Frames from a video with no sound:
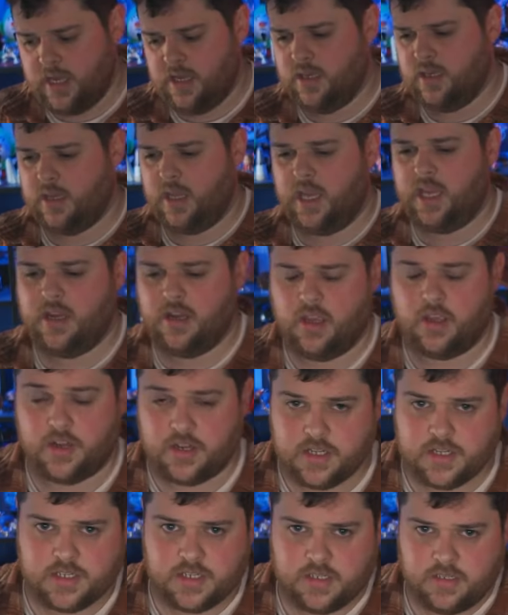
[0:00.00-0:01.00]
In
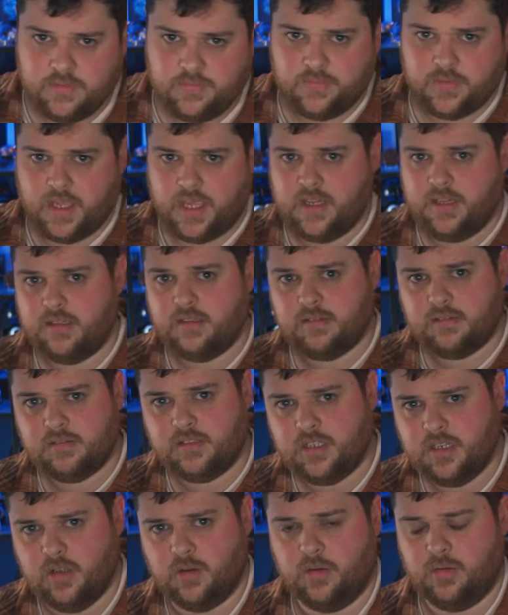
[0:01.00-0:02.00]
earnest,
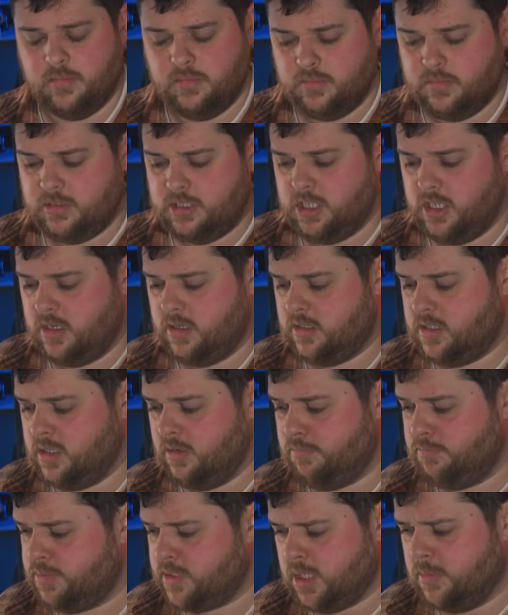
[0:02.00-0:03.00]

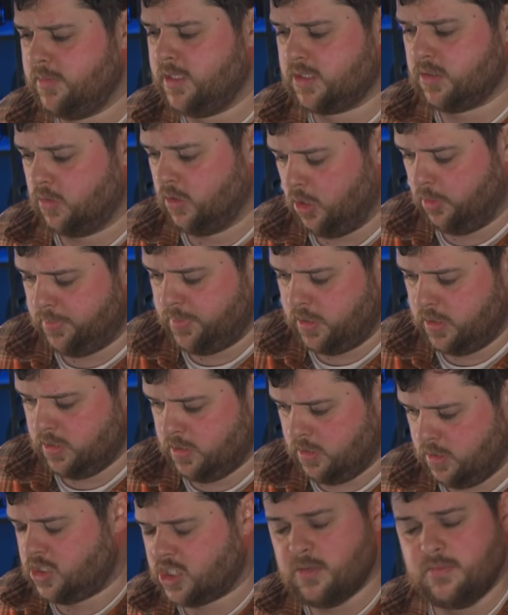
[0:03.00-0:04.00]
to sum this all up,
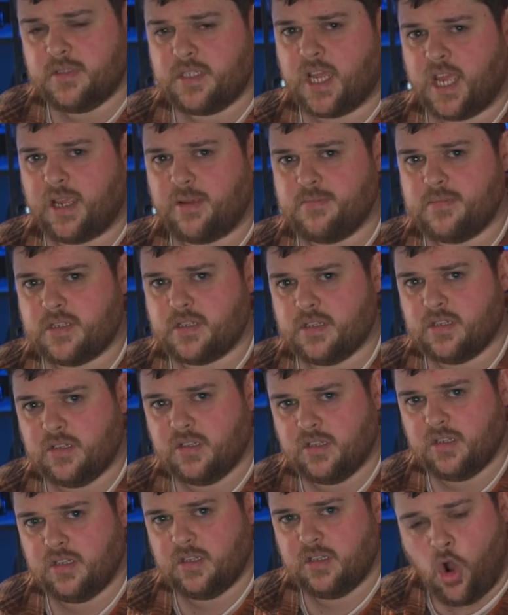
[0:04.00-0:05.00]
sometimes
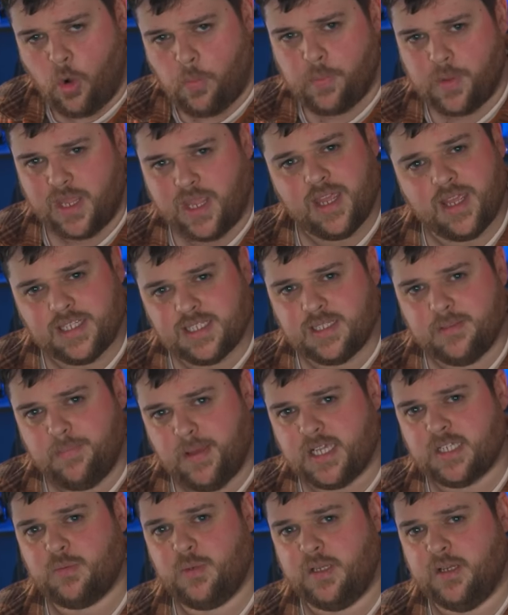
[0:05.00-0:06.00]
copying is
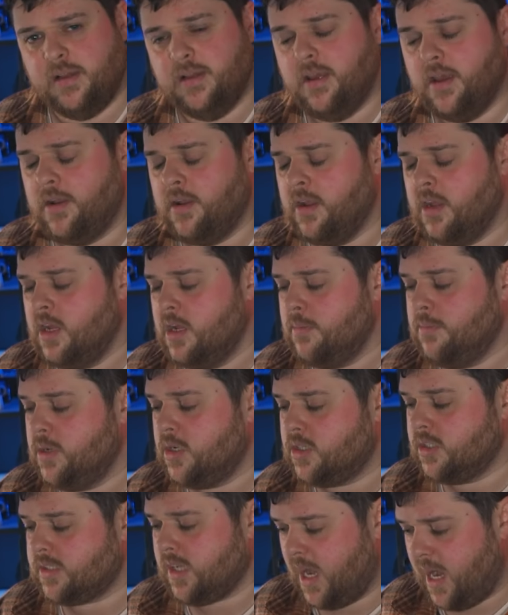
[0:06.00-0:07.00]
the best way to learn,
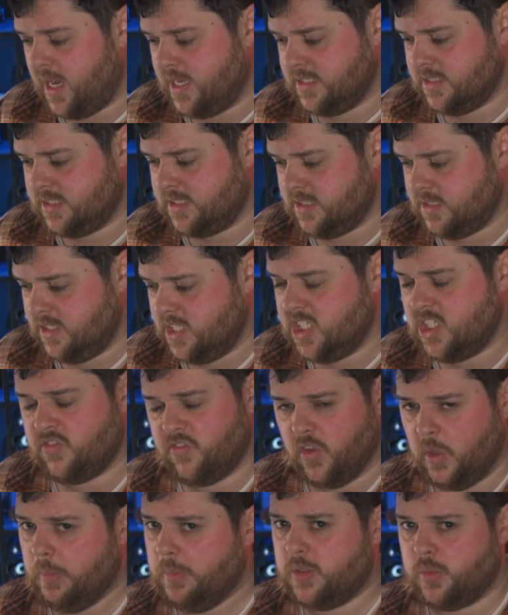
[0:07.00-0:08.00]
because as
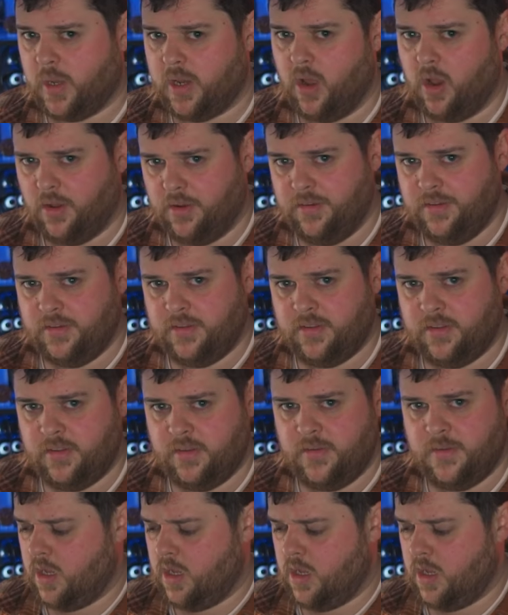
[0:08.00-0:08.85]
these films went on,